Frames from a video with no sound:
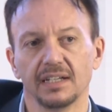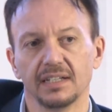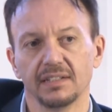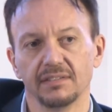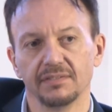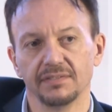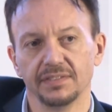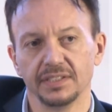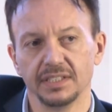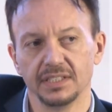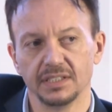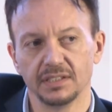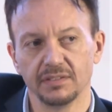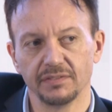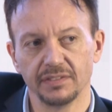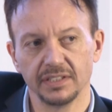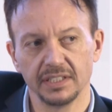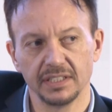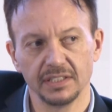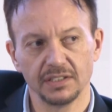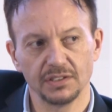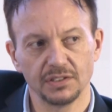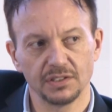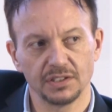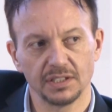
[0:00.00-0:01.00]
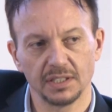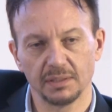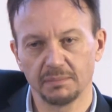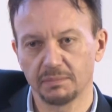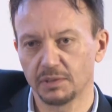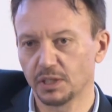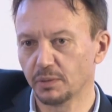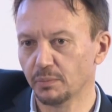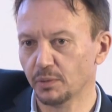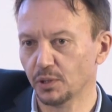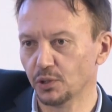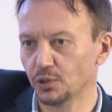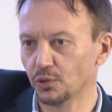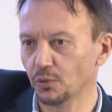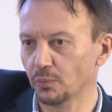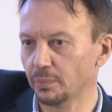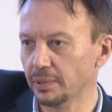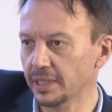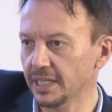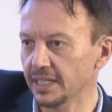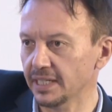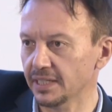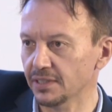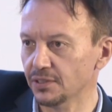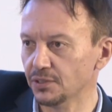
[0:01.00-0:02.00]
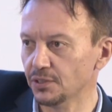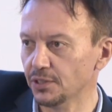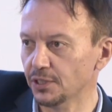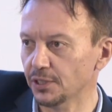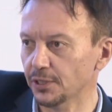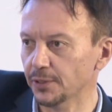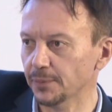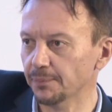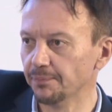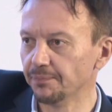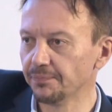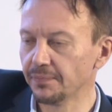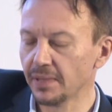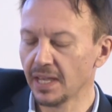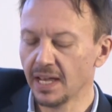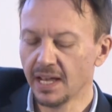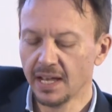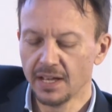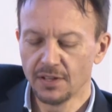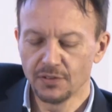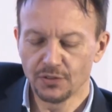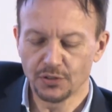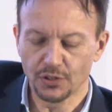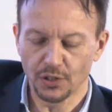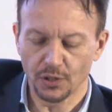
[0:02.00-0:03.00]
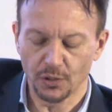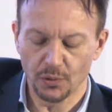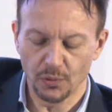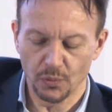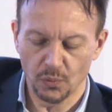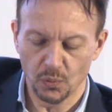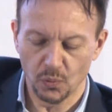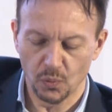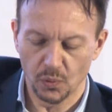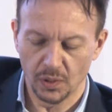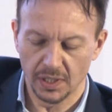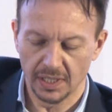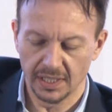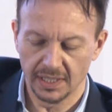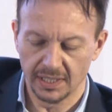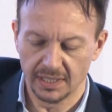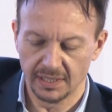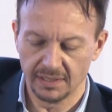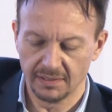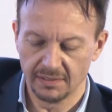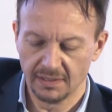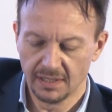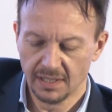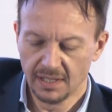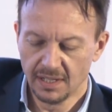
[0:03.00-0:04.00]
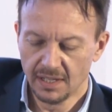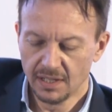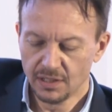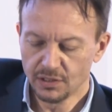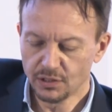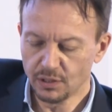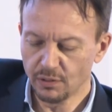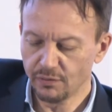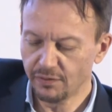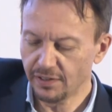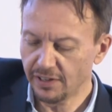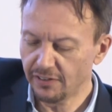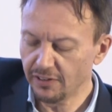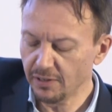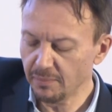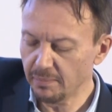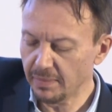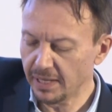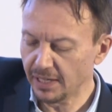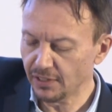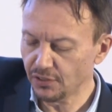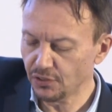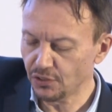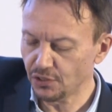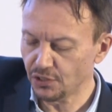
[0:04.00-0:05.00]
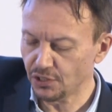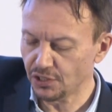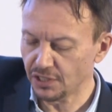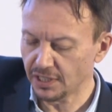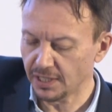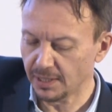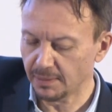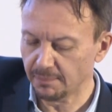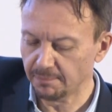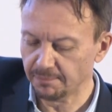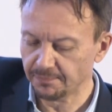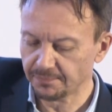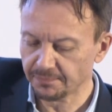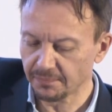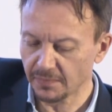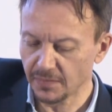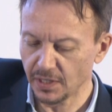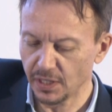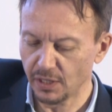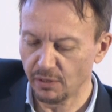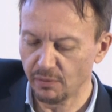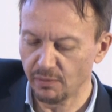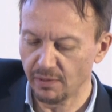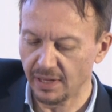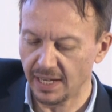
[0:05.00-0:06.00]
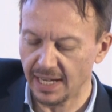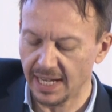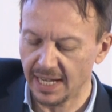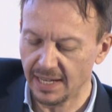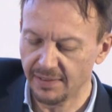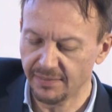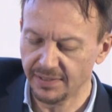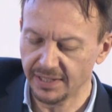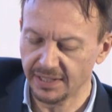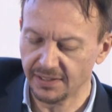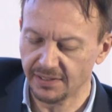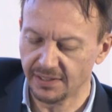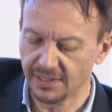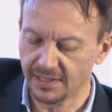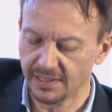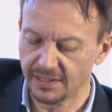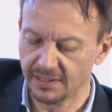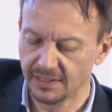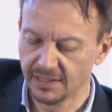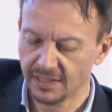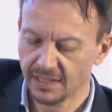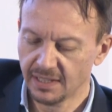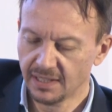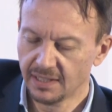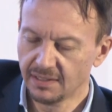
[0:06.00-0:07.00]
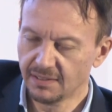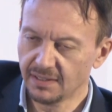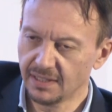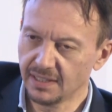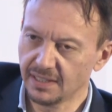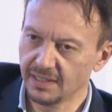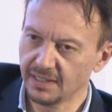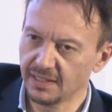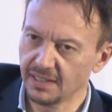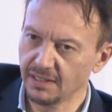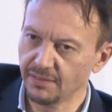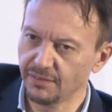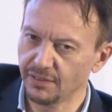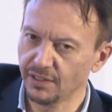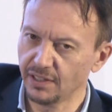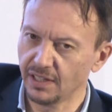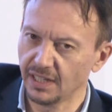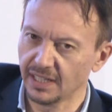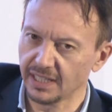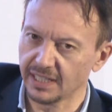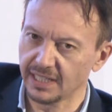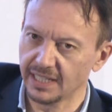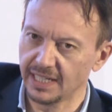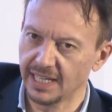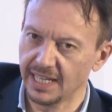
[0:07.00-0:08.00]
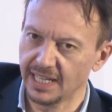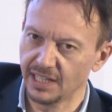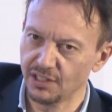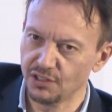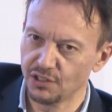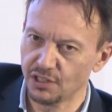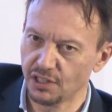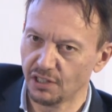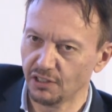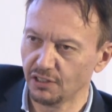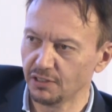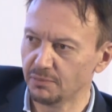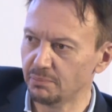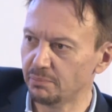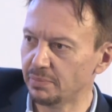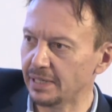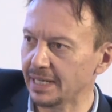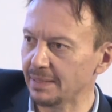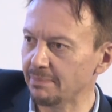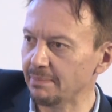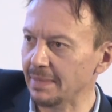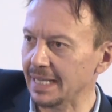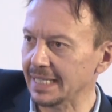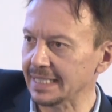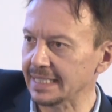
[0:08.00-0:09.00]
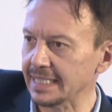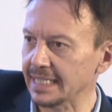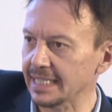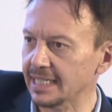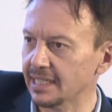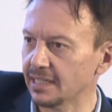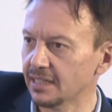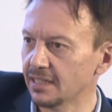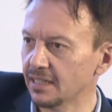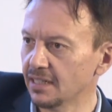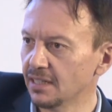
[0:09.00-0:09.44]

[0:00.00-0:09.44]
vis-a-vis its commercial peers. So very much, having the if you like, an agile and pragmatic